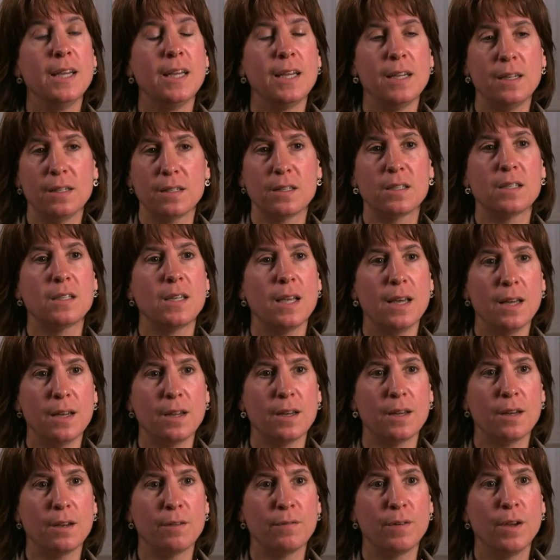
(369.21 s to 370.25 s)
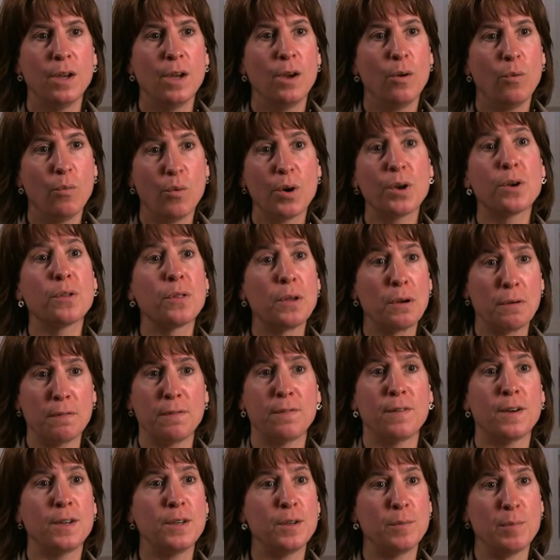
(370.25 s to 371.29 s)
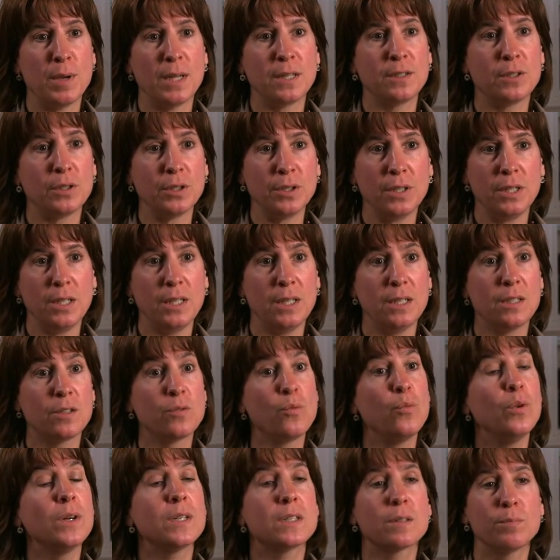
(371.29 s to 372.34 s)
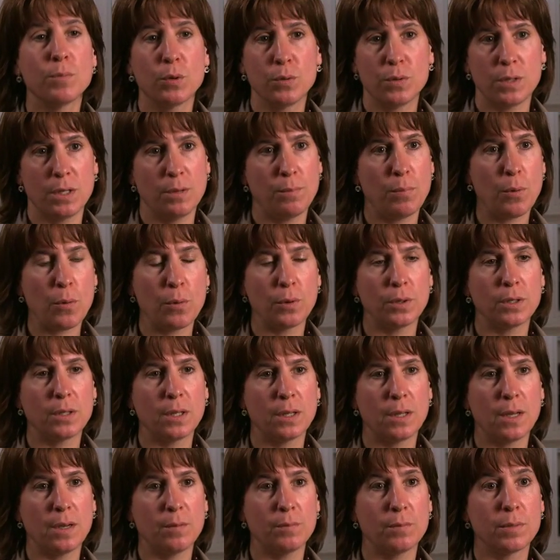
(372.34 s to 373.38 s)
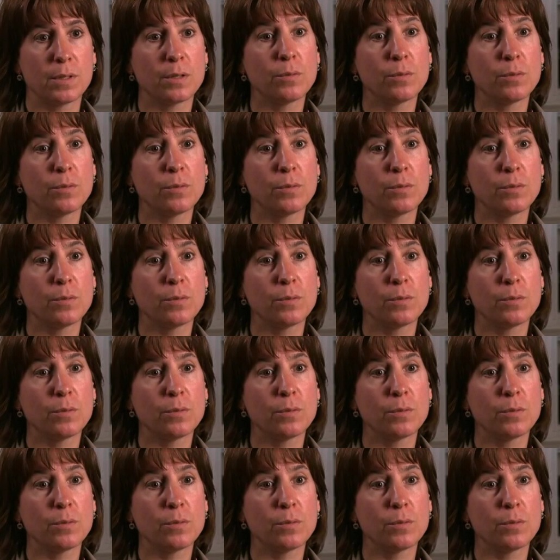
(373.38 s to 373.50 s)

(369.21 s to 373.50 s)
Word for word: instead of what are their fundamental needs, what's most important to them.